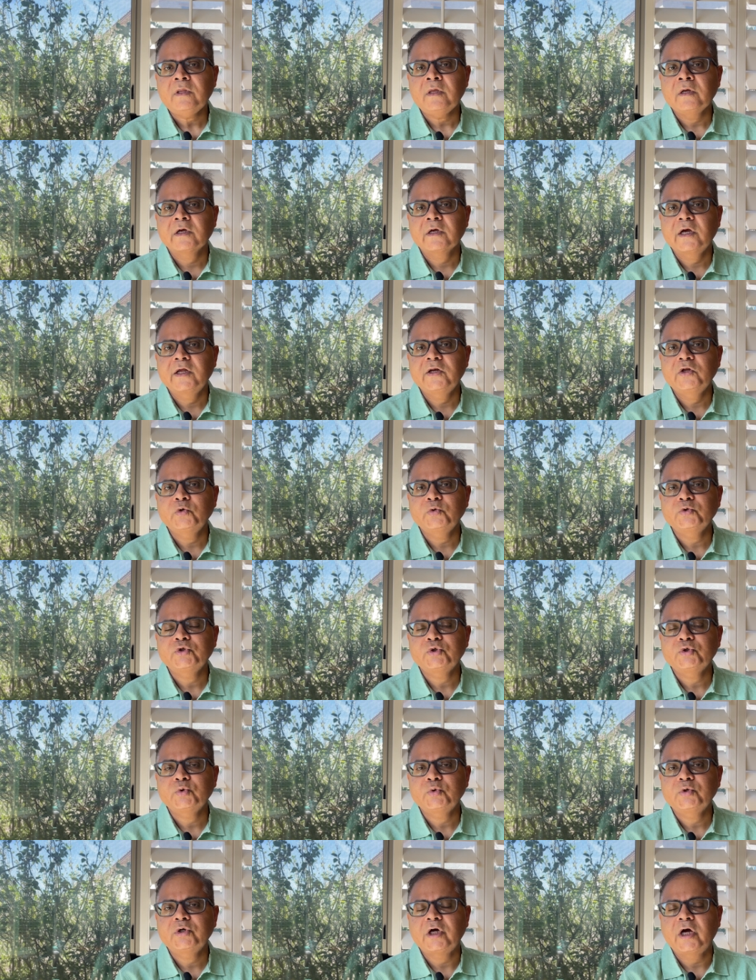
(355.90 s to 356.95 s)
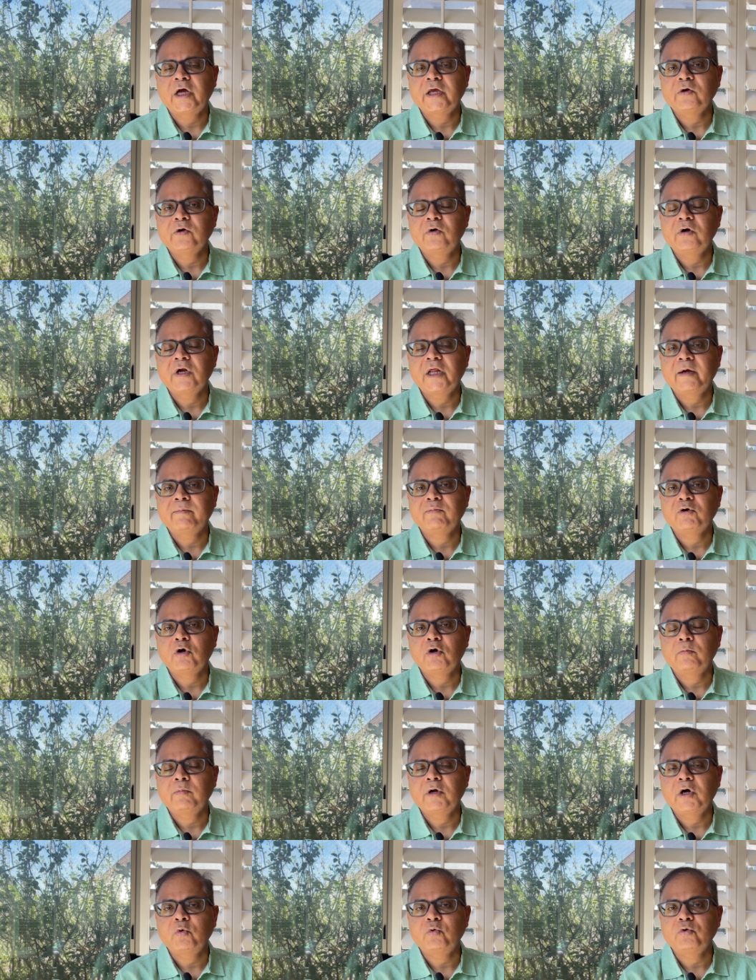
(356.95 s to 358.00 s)
can use to tie your
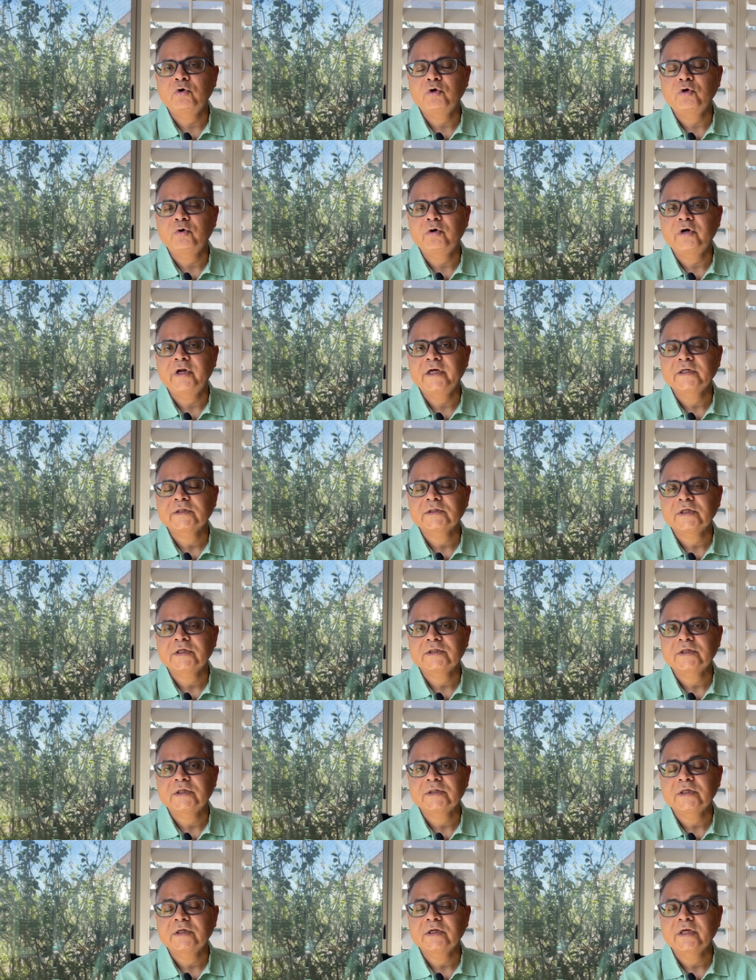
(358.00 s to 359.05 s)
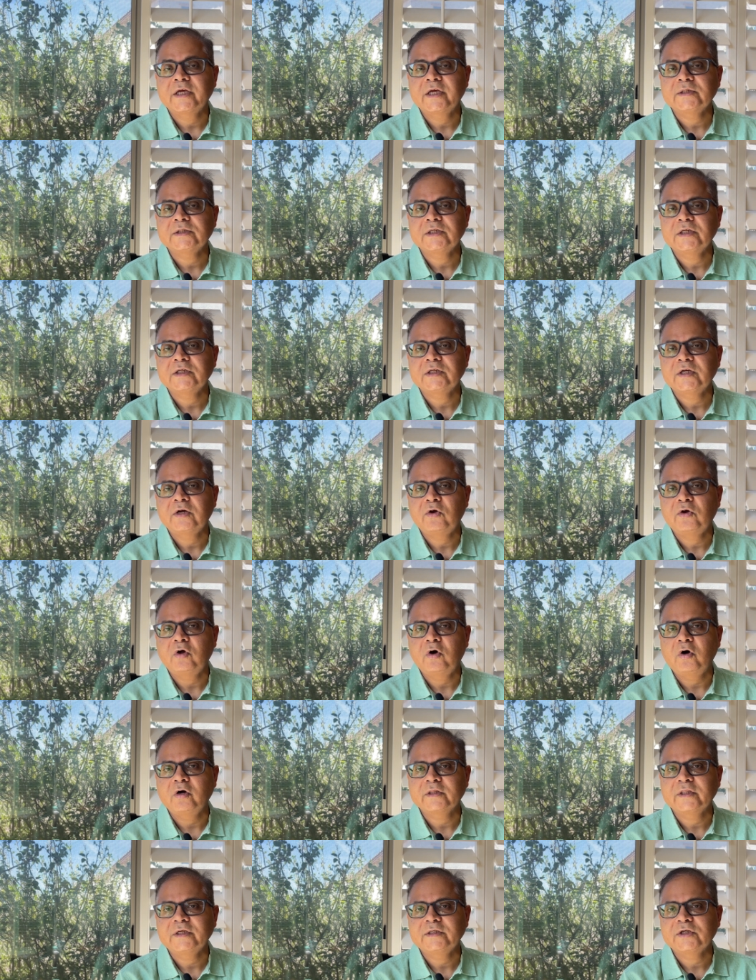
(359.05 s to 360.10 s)
laptop down to your desk such as a Kensington
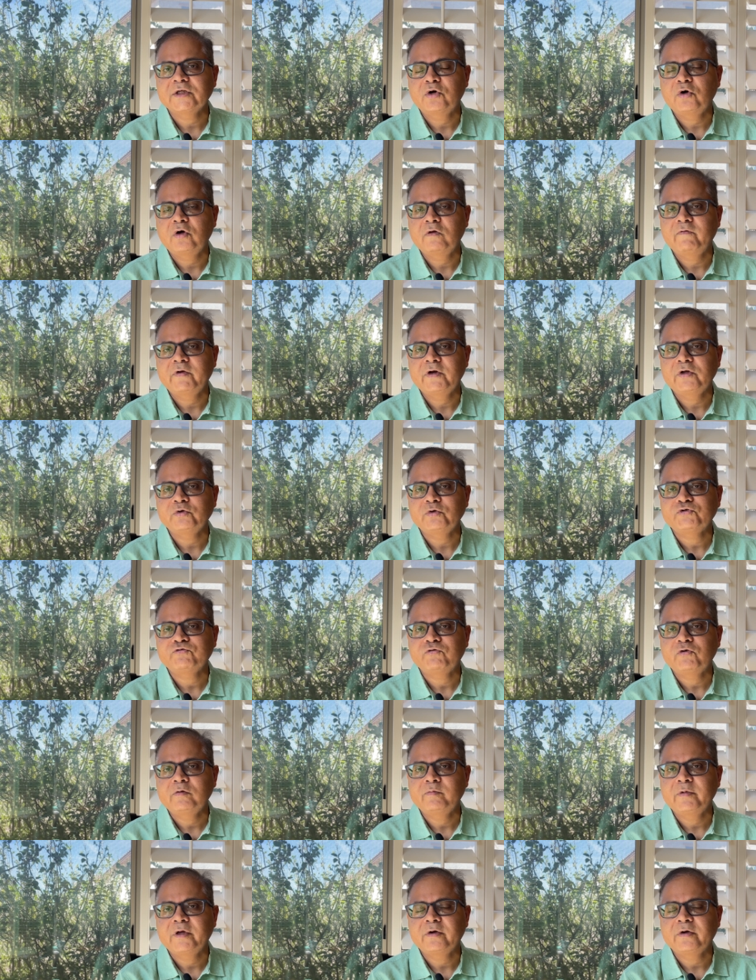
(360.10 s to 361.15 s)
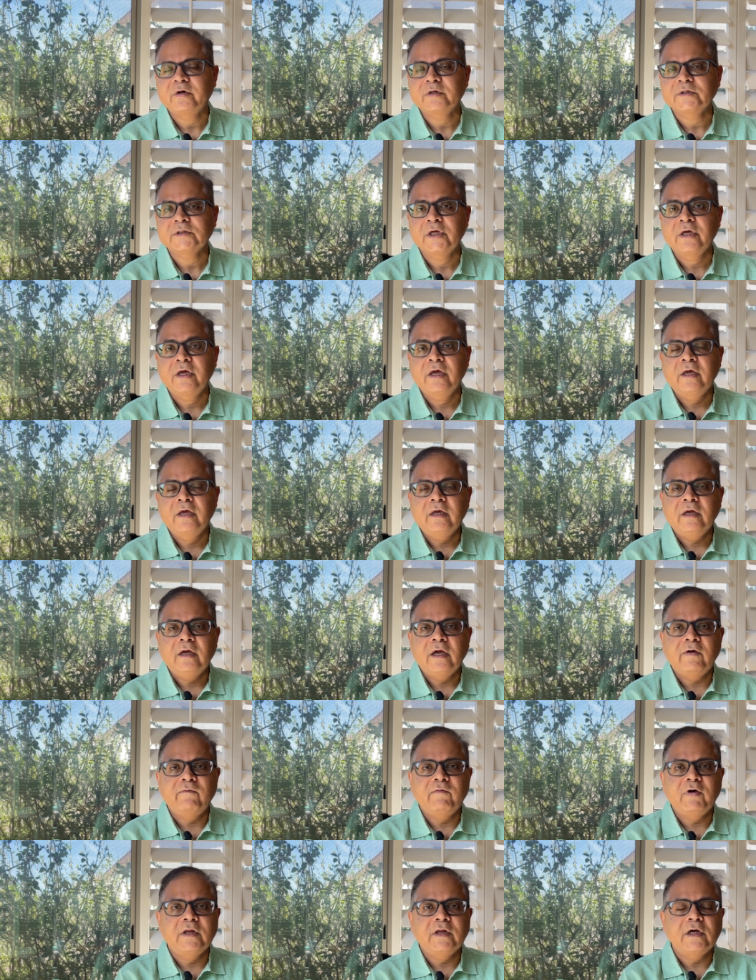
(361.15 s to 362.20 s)
lock. These are all very useful because
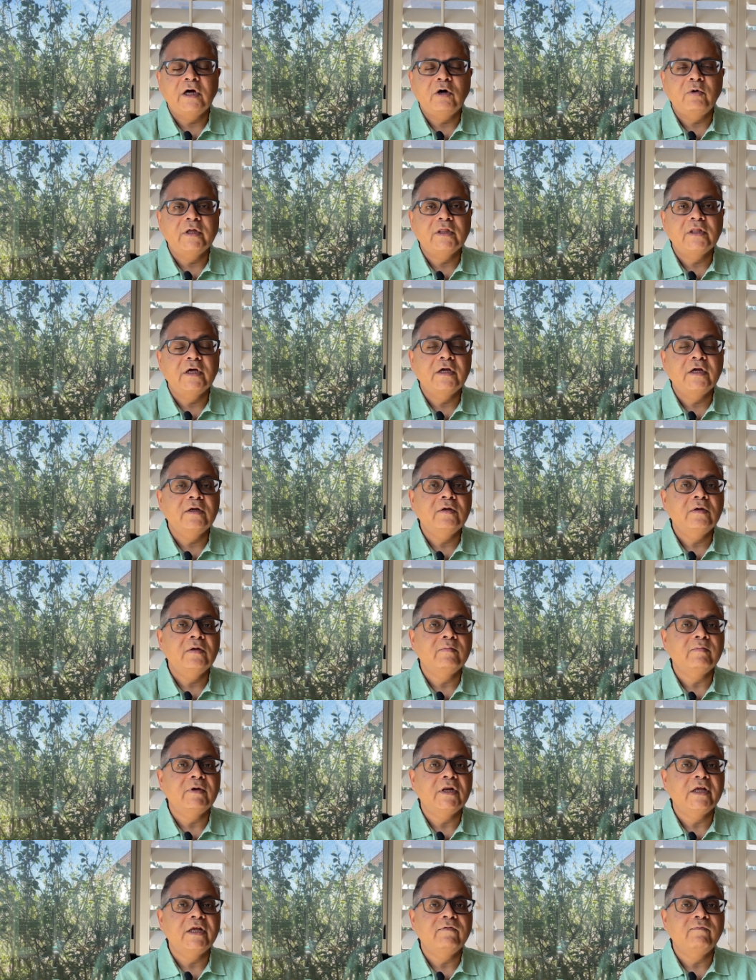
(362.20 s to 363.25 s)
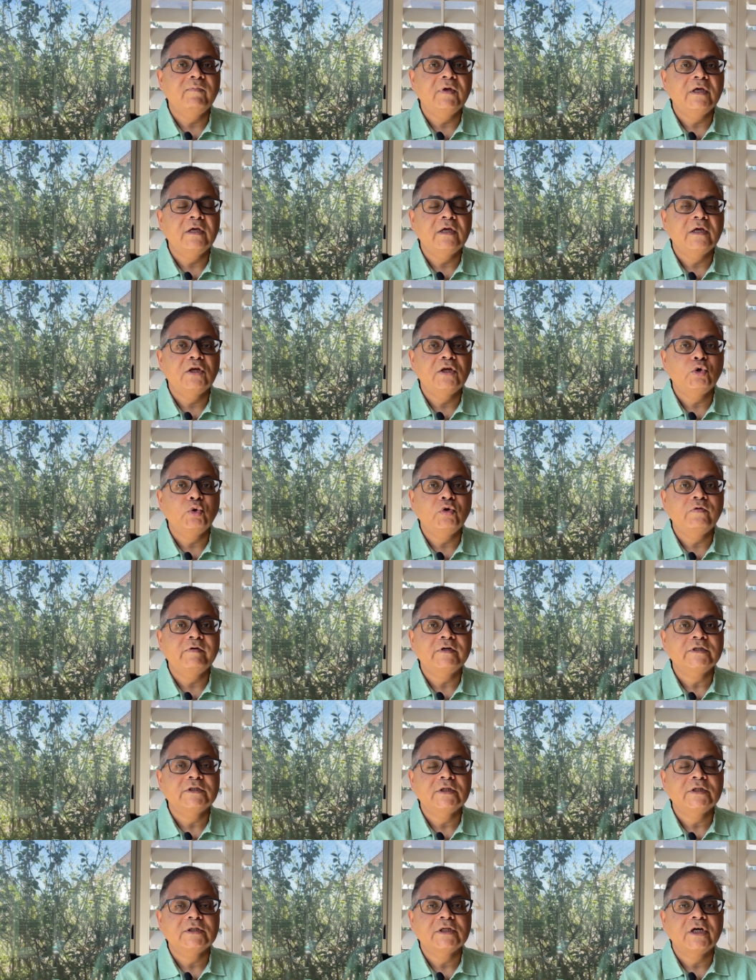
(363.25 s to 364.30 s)
every now and then, believe me, in
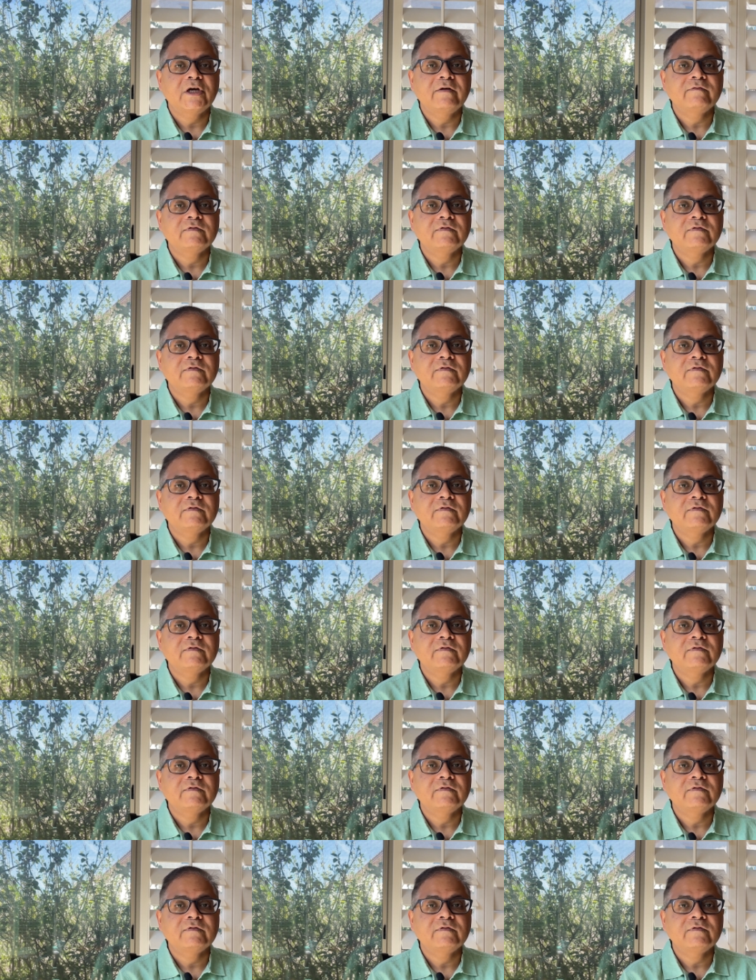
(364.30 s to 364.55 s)
universities I have